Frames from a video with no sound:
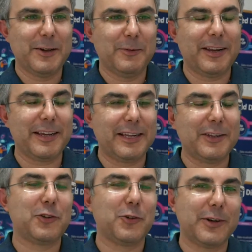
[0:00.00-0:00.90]
Well, I can
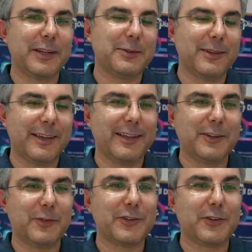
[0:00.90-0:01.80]
assure that uh,
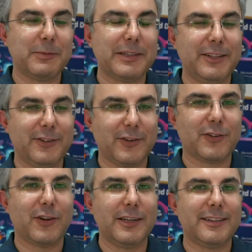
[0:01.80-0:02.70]
there were some
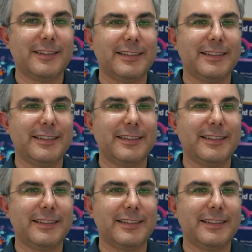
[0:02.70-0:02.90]
DataCite